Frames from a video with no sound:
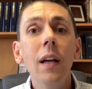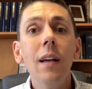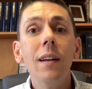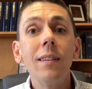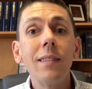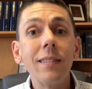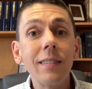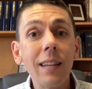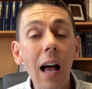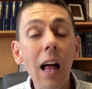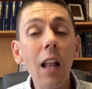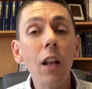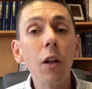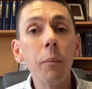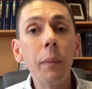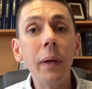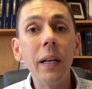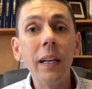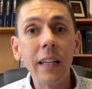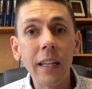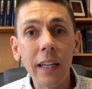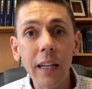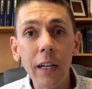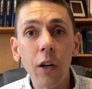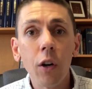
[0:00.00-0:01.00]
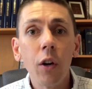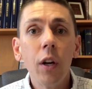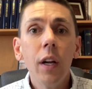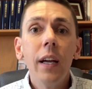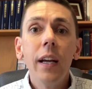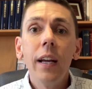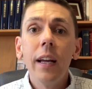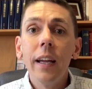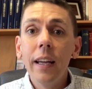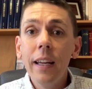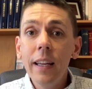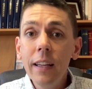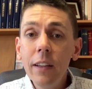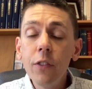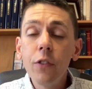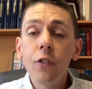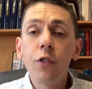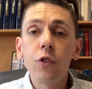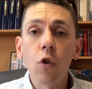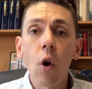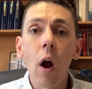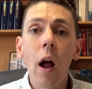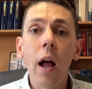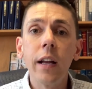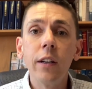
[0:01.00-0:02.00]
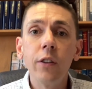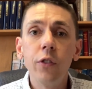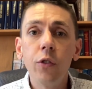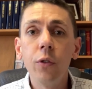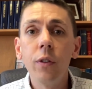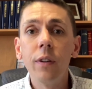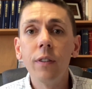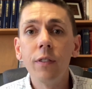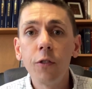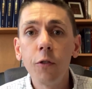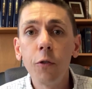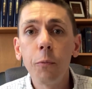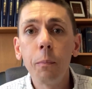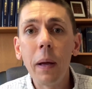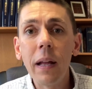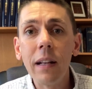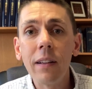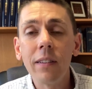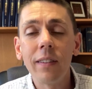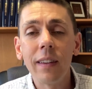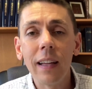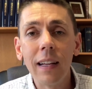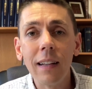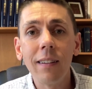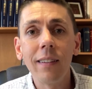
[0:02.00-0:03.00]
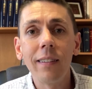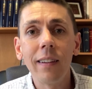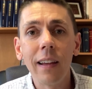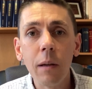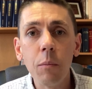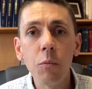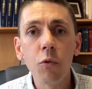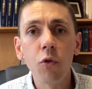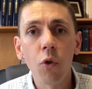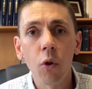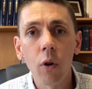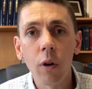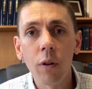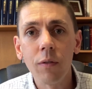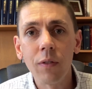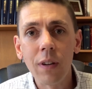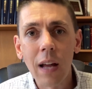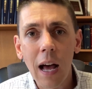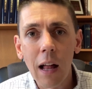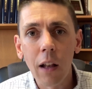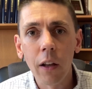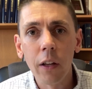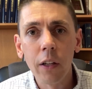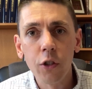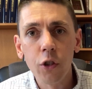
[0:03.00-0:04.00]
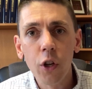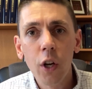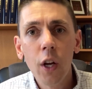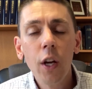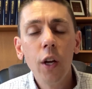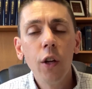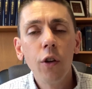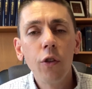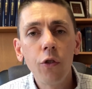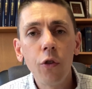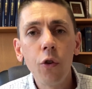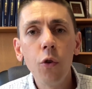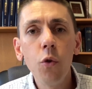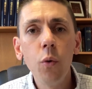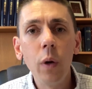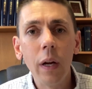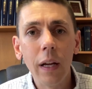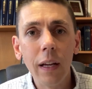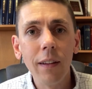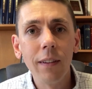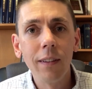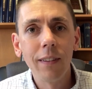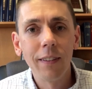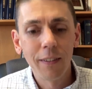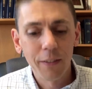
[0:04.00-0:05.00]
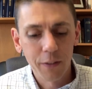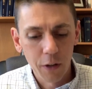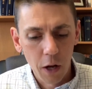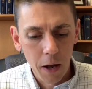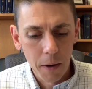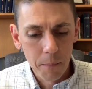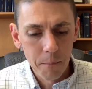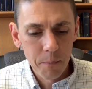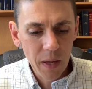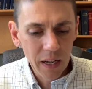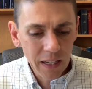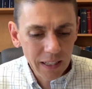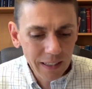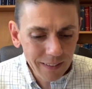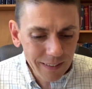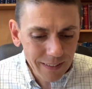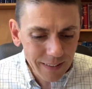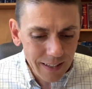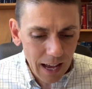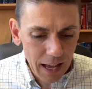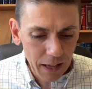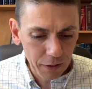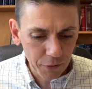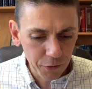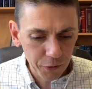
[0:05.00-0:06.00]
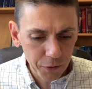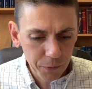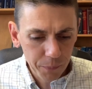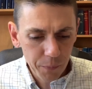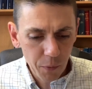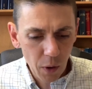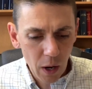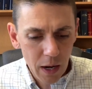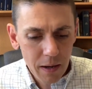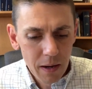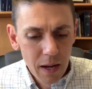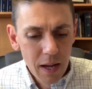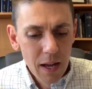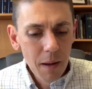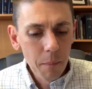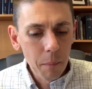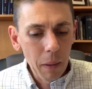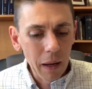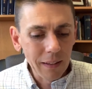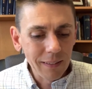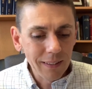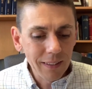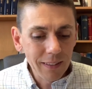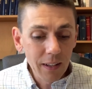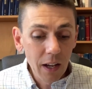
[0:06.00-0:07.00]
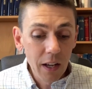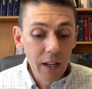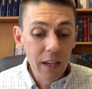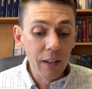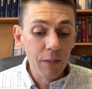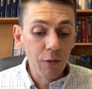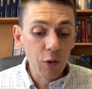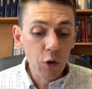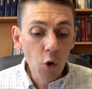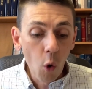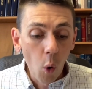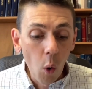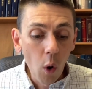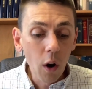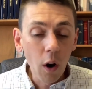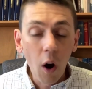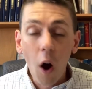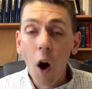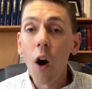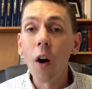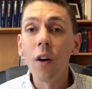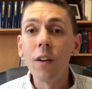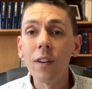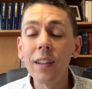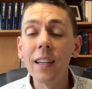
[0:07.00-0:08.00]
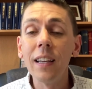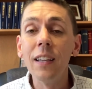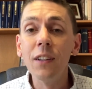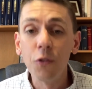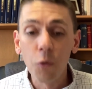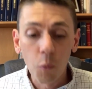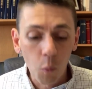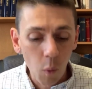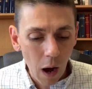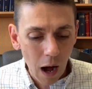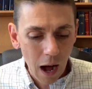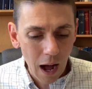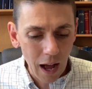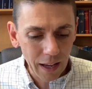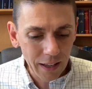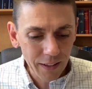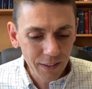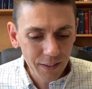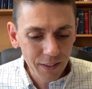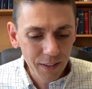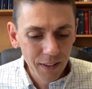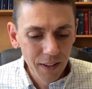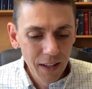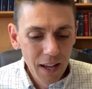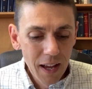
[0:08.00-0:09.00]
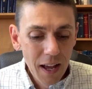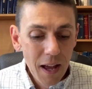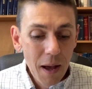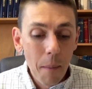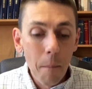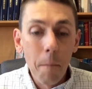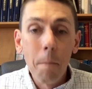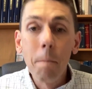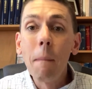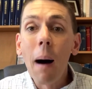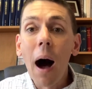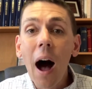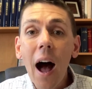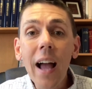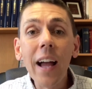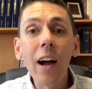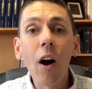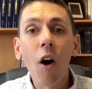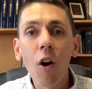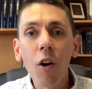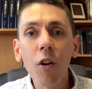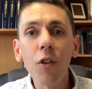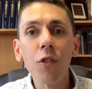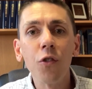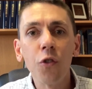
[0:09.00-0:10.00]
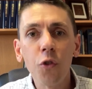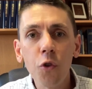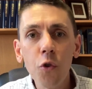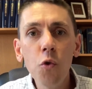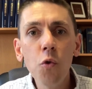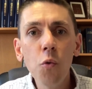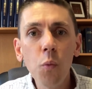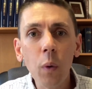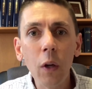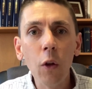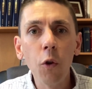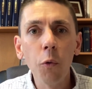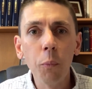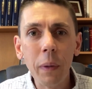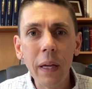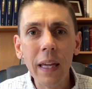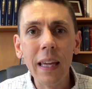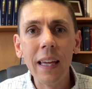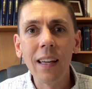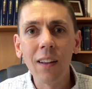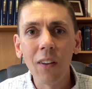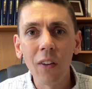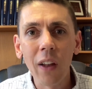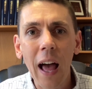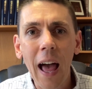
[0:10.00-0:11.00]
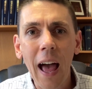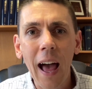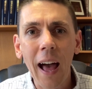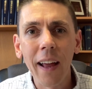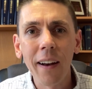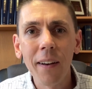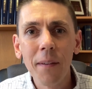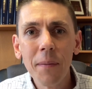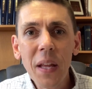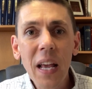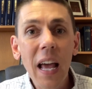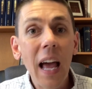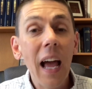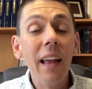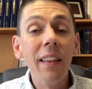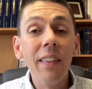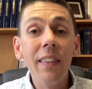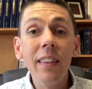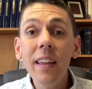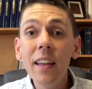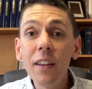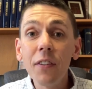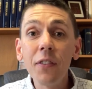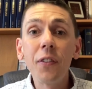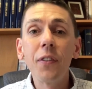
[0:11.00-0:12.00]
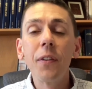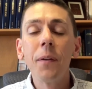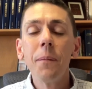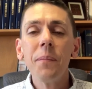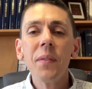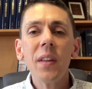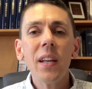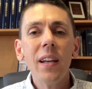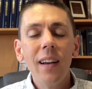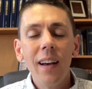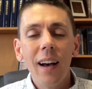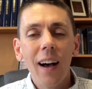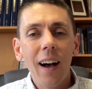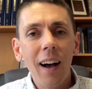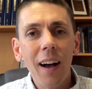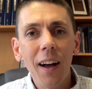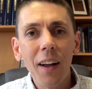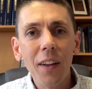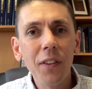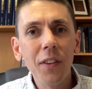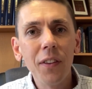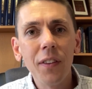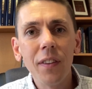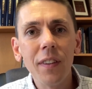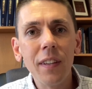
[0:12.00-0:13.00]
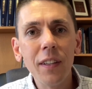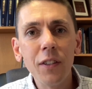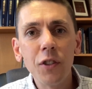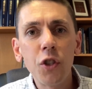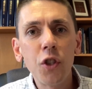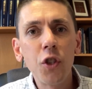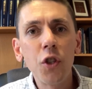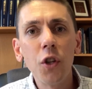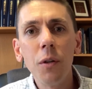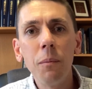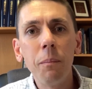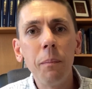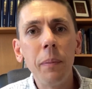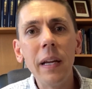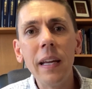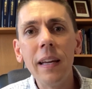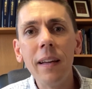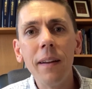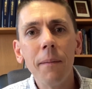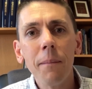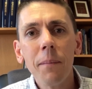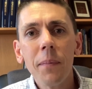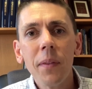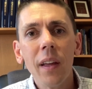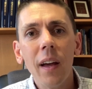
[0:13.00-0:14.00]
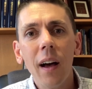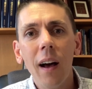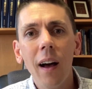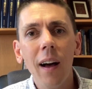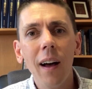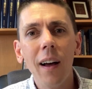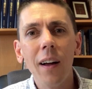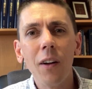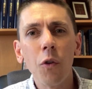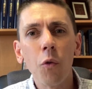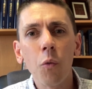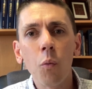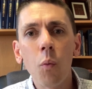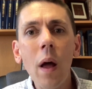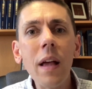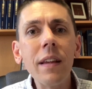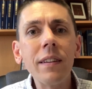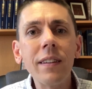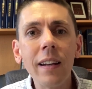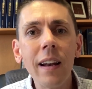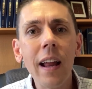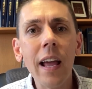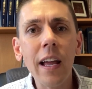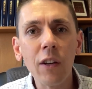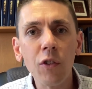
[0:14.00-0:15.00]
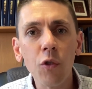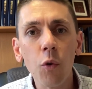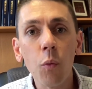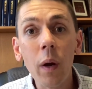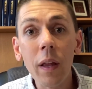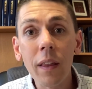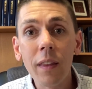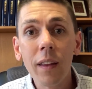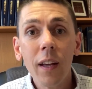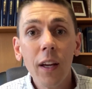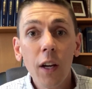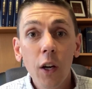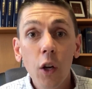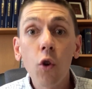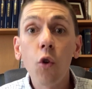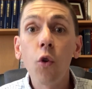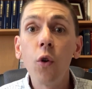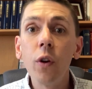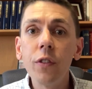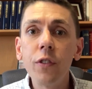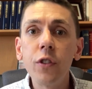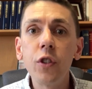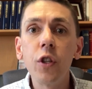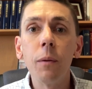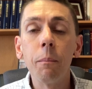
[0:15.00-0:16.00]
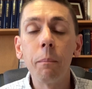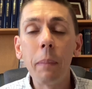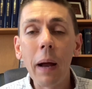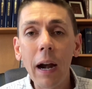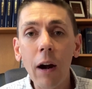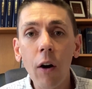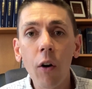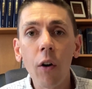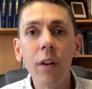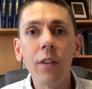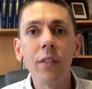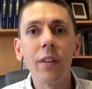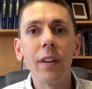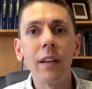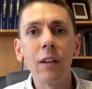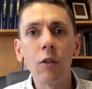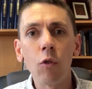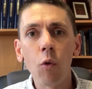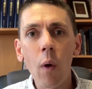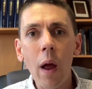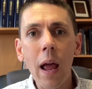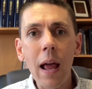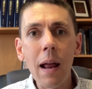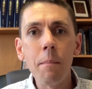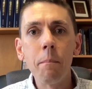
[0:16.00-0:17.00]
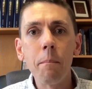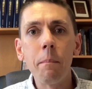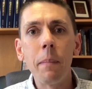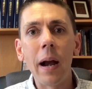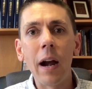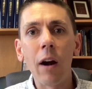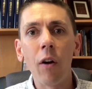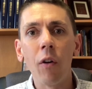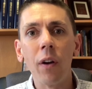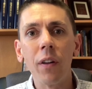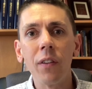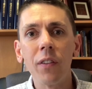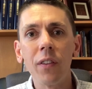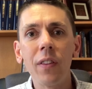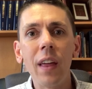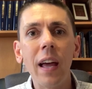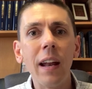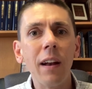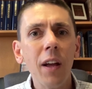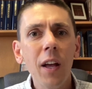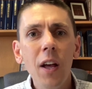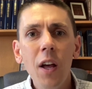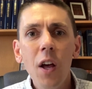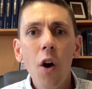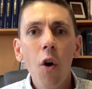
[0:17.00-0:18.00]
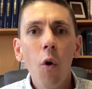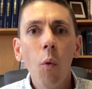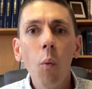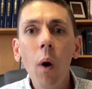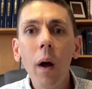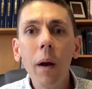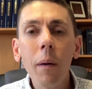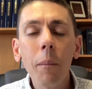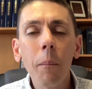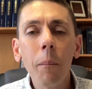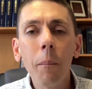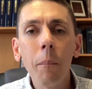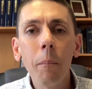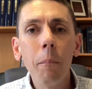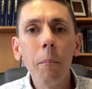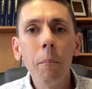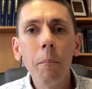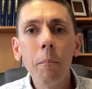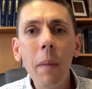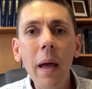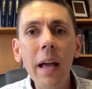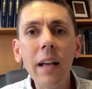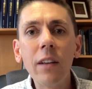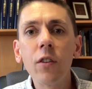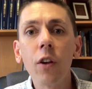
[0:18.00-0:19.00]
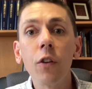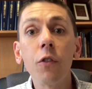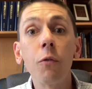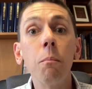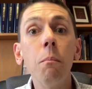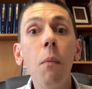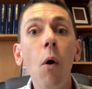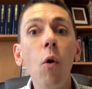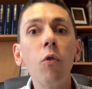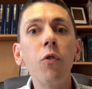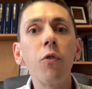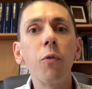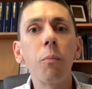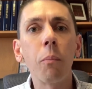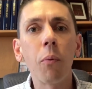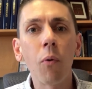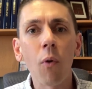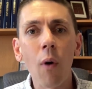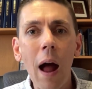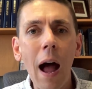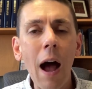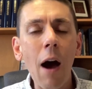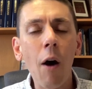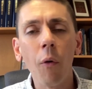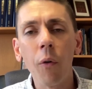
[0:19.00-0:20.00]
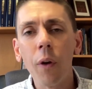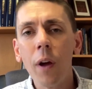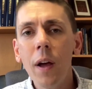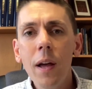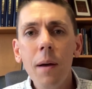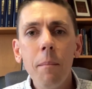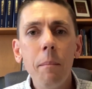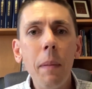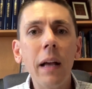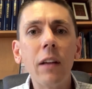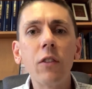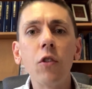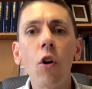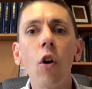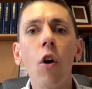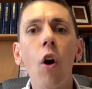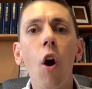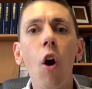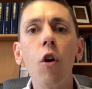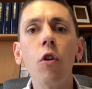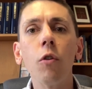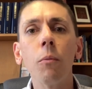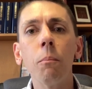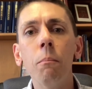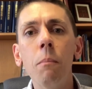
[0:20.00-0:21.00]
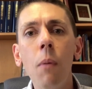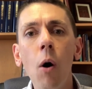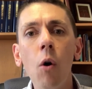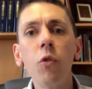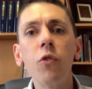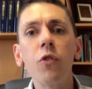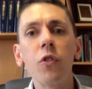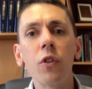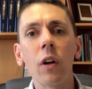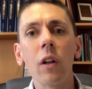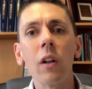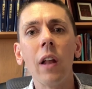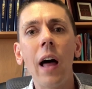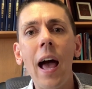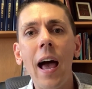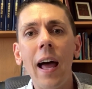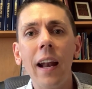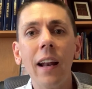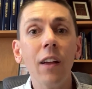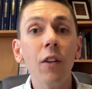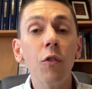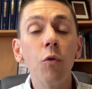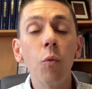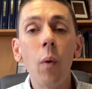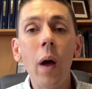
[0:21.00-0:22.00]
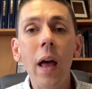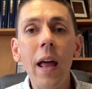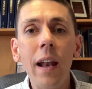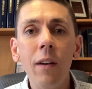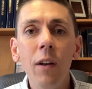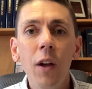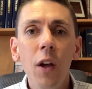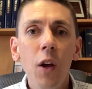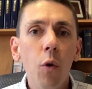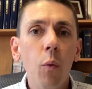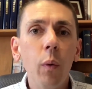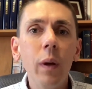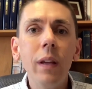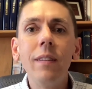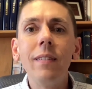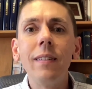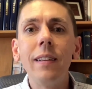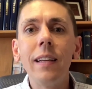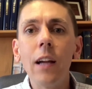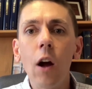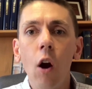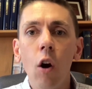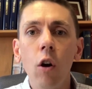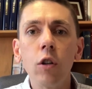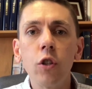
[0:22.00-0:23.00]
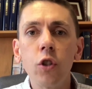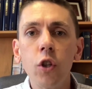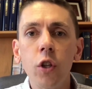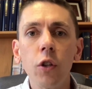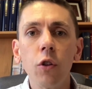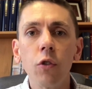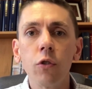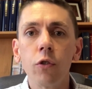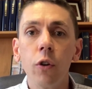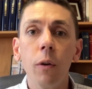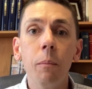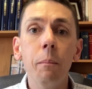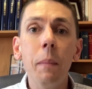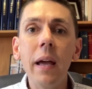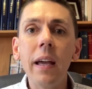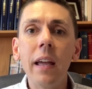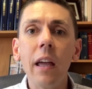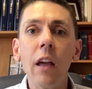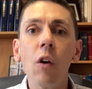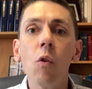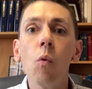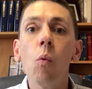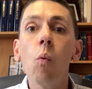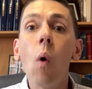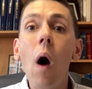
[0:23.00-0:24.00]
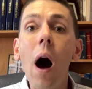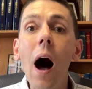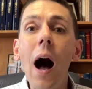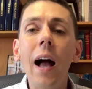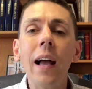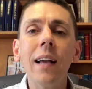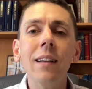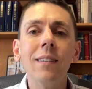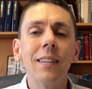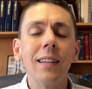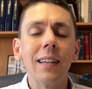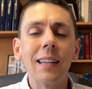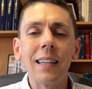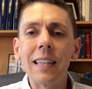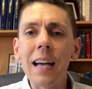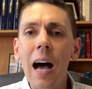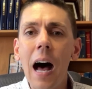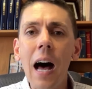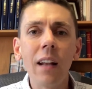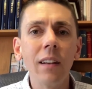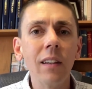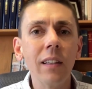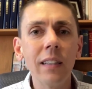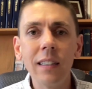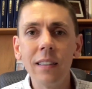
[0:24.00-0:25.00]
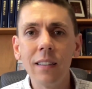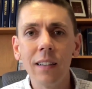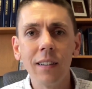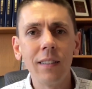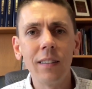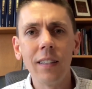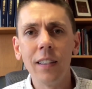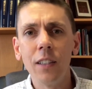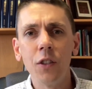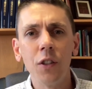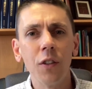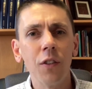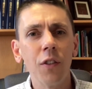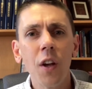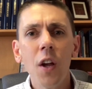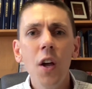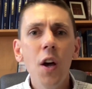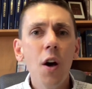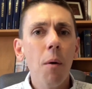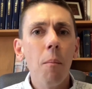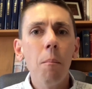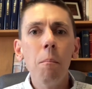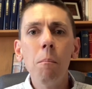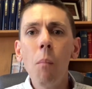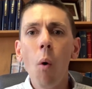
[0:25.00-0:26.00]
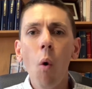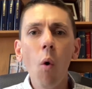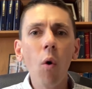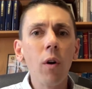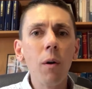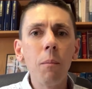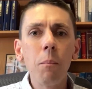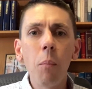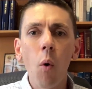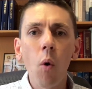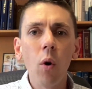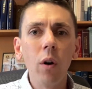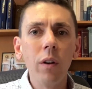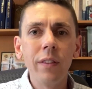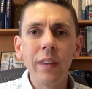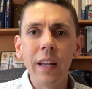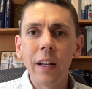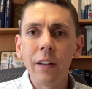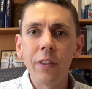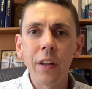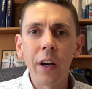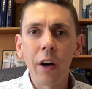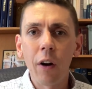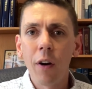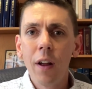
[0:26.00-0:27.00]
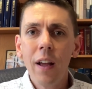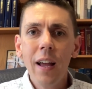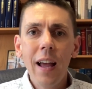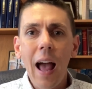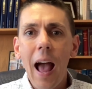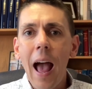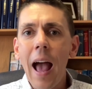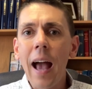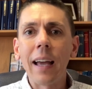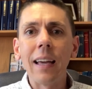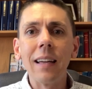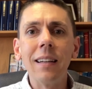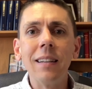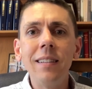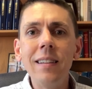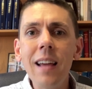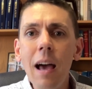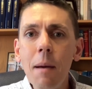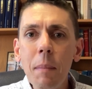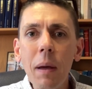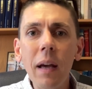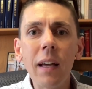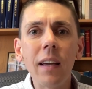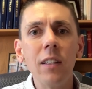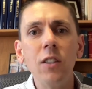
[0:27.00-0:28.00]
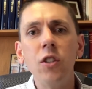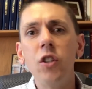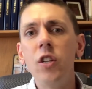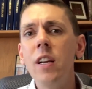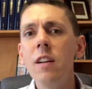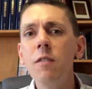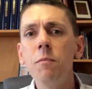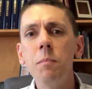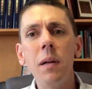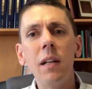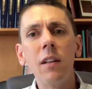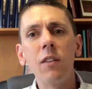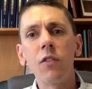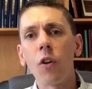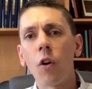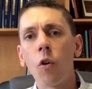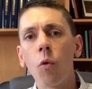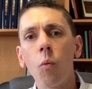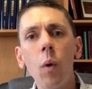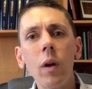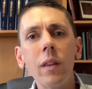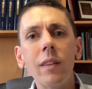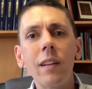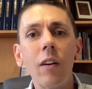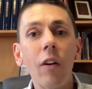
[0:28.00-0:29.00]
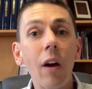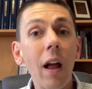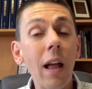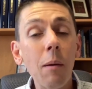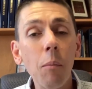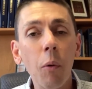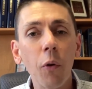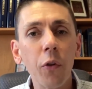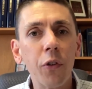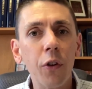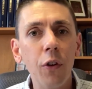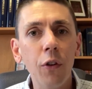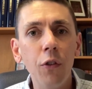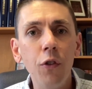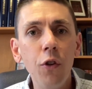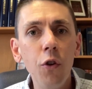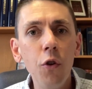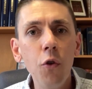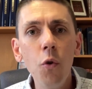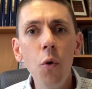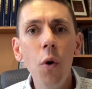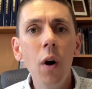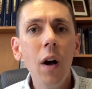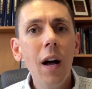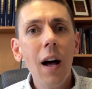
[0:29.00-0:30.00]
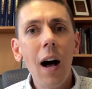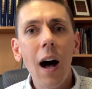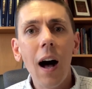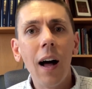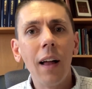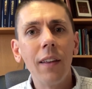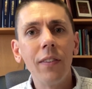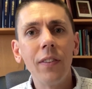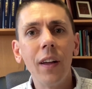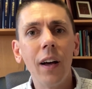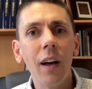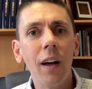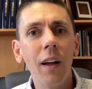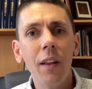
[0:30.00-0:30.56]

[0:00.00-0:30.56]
Solomon here is trying to dispense that same sort of knowledge to his son. And he says, right, my son, if your heart is wise, my heart too will be glad. And this, uh, this should be uh, resonate with Christian parents and grandparents. That what makes us most proud, makes our heart most glad, is when we see our children making wise, godly decisions. More important than their academic achievements or what they're able to do on the